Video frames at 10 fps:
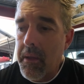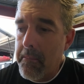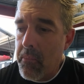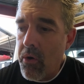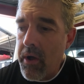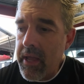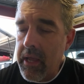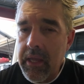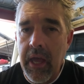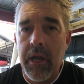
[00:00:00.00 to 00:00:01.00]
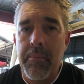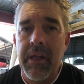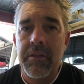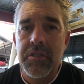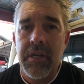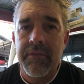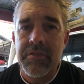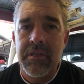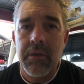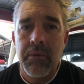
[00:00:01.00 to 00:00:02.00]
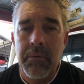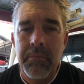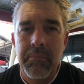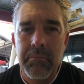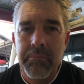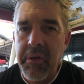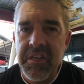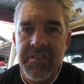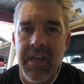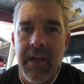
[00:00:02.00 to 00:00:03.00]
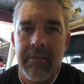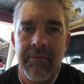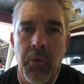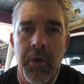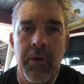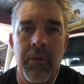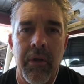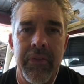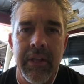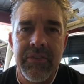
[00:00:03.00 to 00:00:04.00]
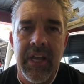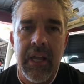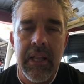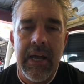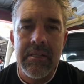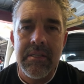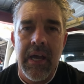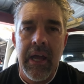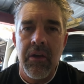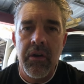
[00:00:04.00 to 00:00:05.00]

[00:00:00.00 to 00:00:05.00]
My counterbalance shaft seal pissed out oil on the second last day.